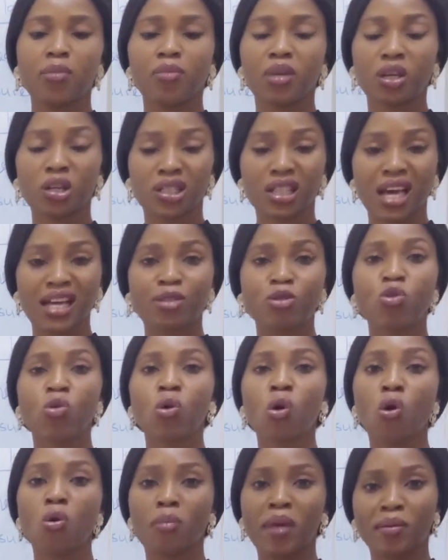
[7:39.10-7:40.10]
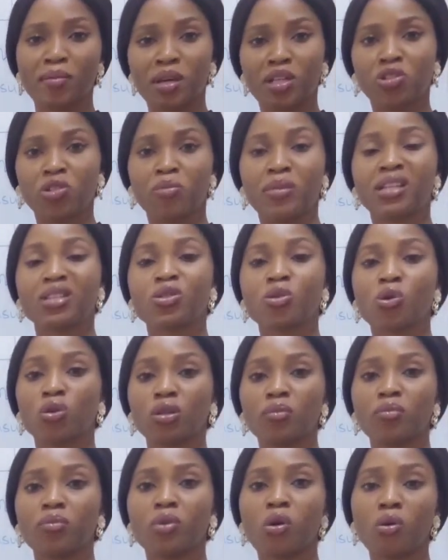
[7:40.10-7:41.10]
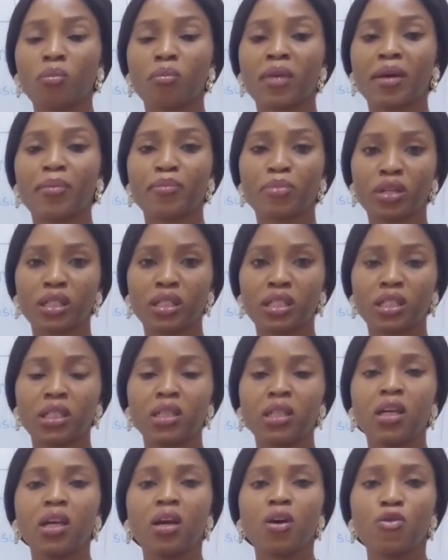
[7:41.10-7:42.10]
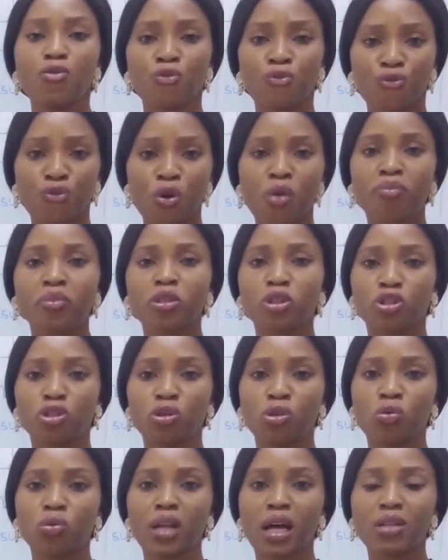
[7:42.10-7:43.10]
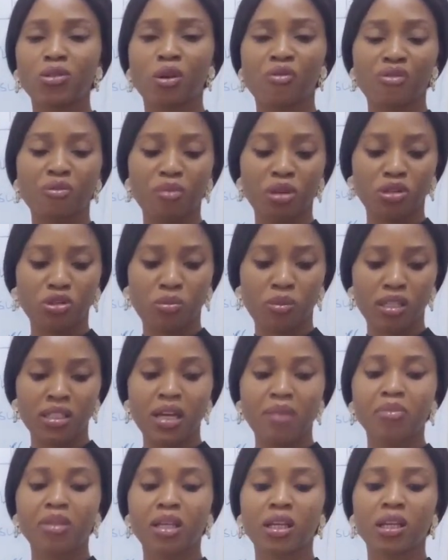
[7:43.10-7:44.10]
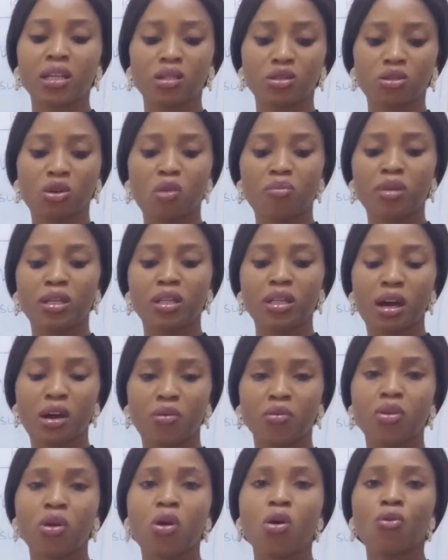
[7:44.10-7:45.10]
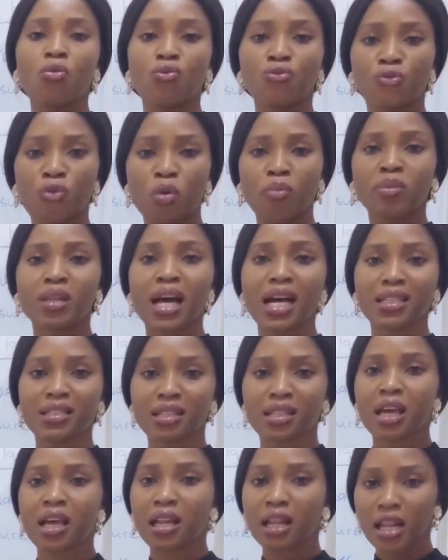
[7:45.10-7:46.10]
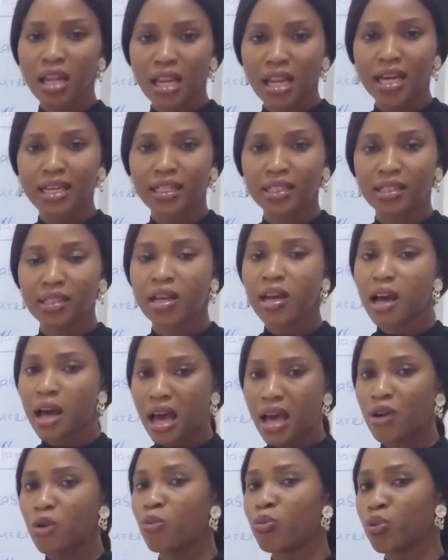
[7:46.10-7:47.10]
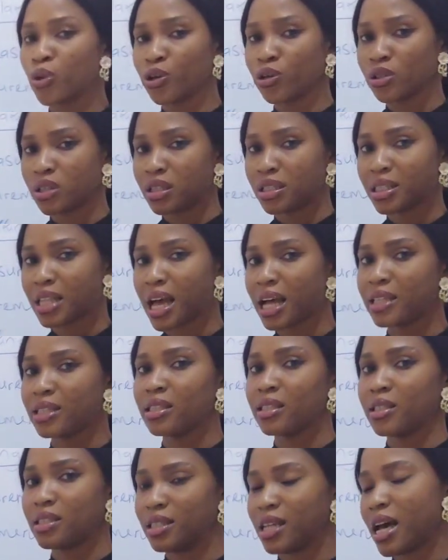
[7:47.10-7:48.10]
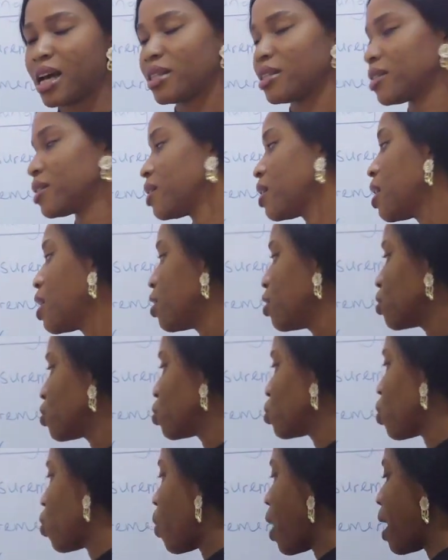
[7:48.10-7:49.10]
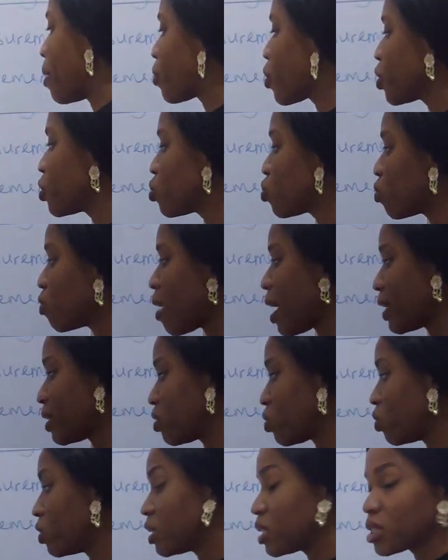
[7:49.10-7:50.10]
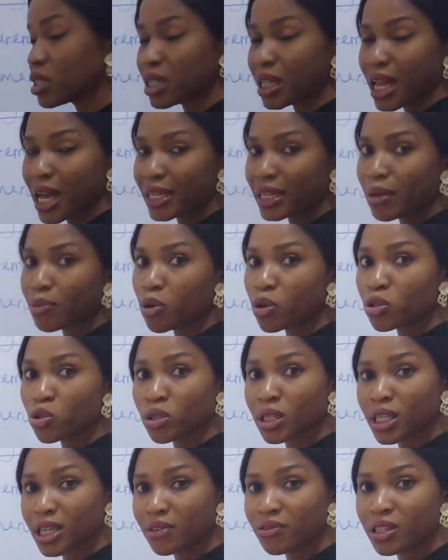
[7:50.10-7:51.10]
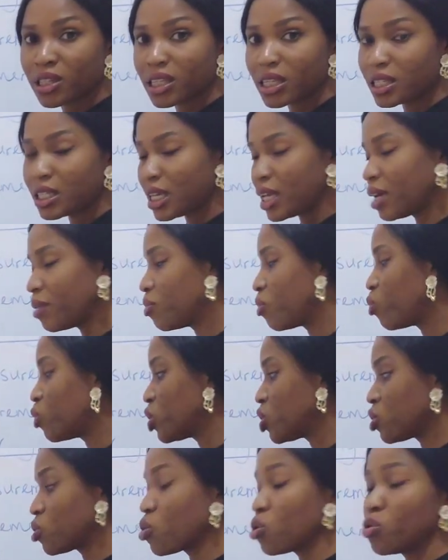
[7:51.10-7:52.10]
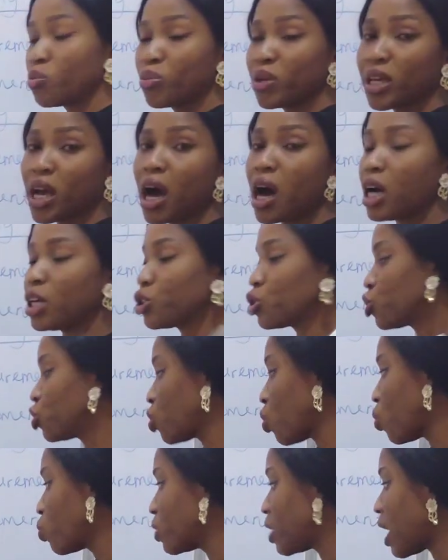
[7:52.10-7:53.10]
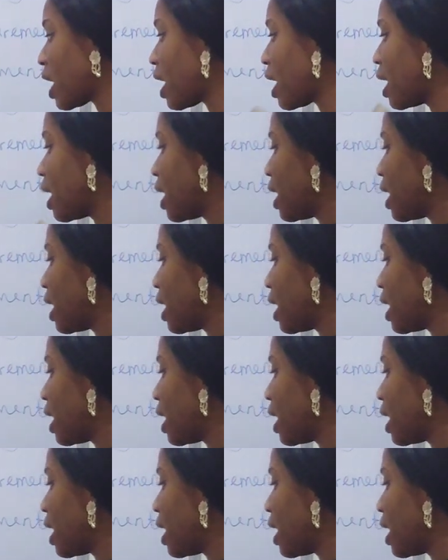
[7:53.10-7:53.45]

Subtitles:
because I took all my measurements on my body from the shoulder, so every measurement I'm taking is coming down from that line. I hope we understand that. So I'm going to write on this line, I'm going to give it a name, which is going to be our shoulder